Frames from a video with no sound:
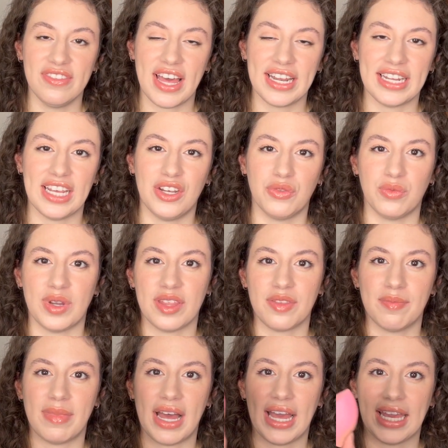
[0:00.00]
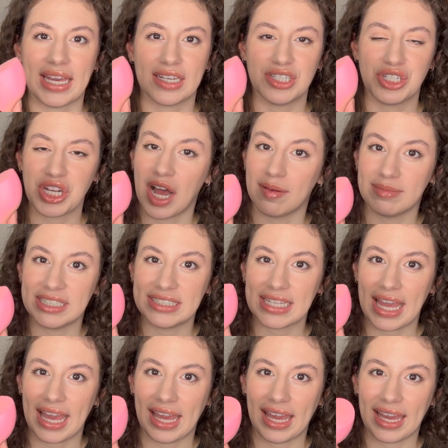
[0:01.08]
that in with my Shop Miss
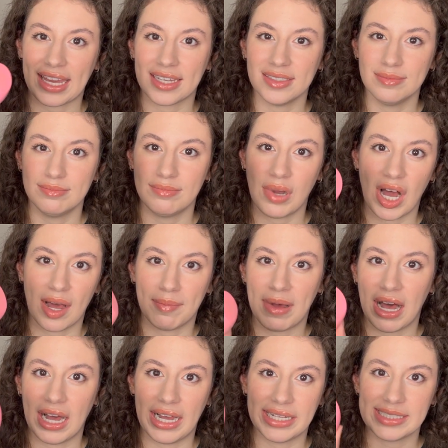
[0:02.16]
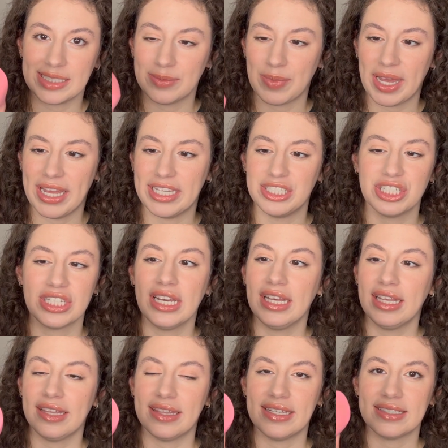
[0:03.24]
A Pawpaw sponge.
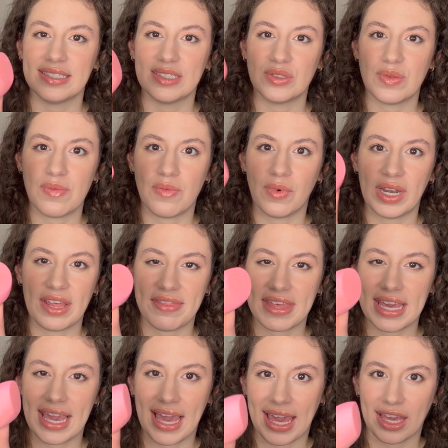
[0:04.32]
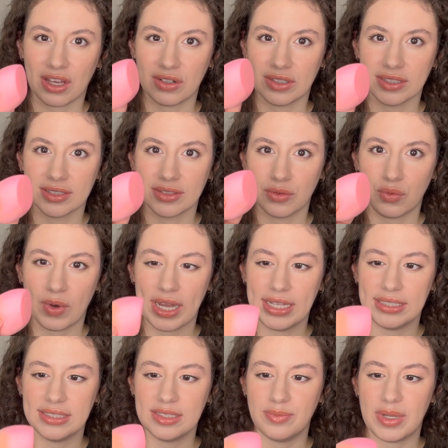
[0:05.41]
This is one of the angled
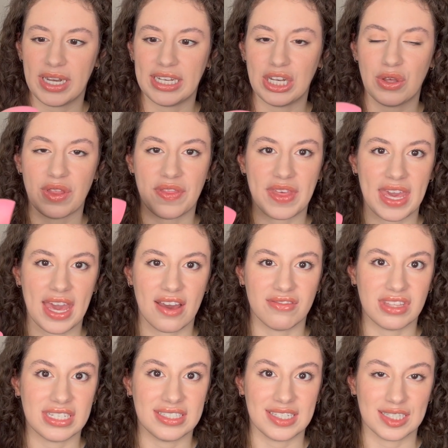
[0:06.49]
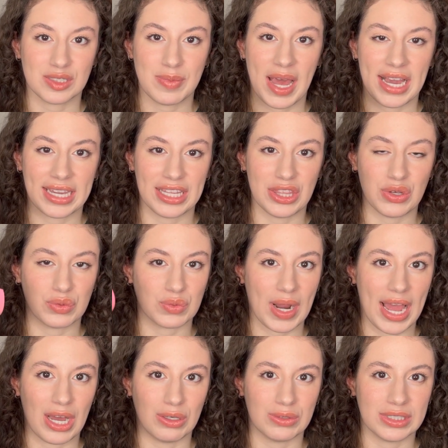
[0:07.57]
ones, but I know that they have the 6-pack in the
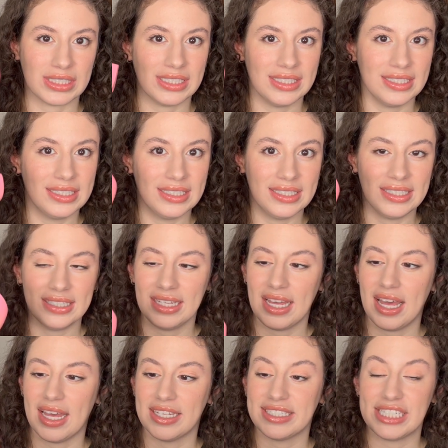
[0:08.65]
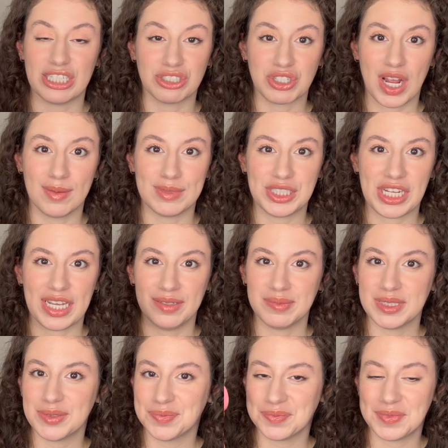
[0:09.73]
round teardrop
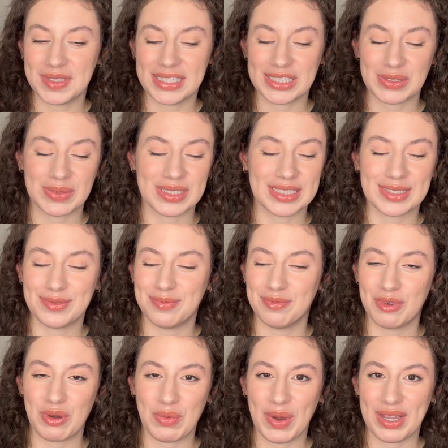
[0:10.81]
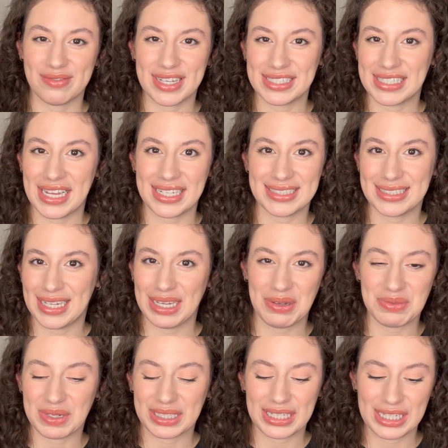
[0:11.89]
shapes. This one's quite fantastic,
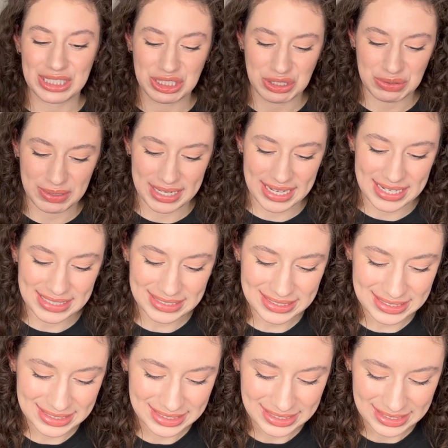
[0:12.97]
really enjoy it.